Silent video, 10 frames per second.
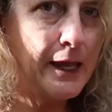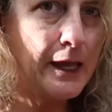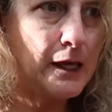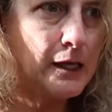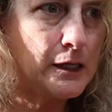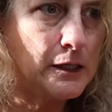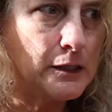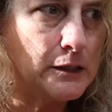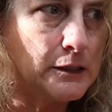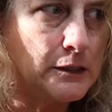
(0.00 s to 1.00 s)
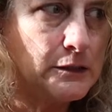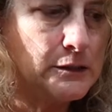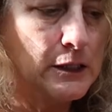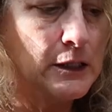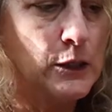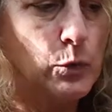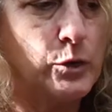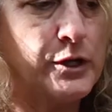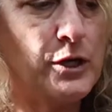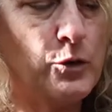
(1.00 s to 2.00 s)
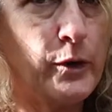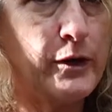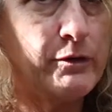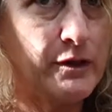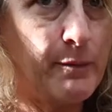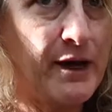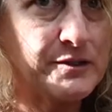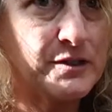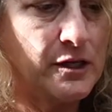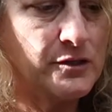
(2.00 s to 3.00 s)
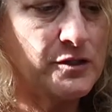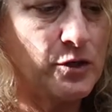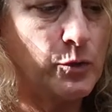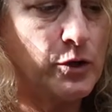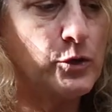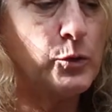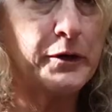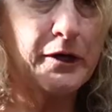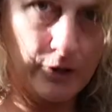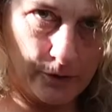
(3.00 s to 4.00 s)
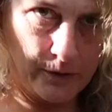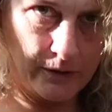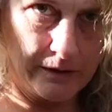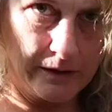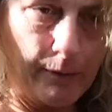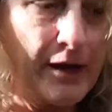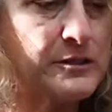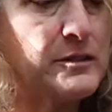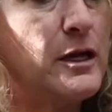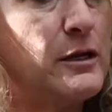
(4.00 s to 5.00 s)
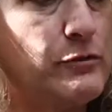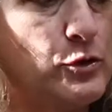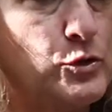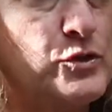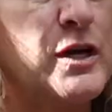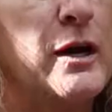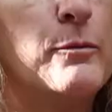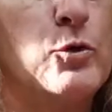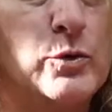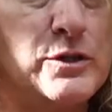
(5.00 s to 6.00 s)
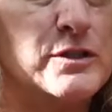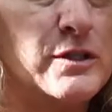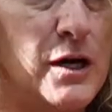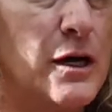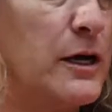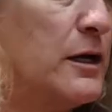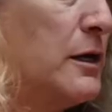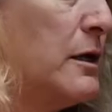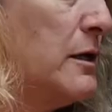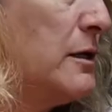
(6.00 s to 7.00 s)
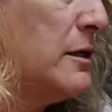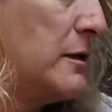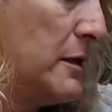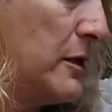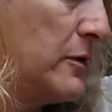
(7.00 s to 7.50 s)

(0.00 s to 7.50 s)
And working your way around the backside. So while you're working your way around the backside of yours, I'm going to dye the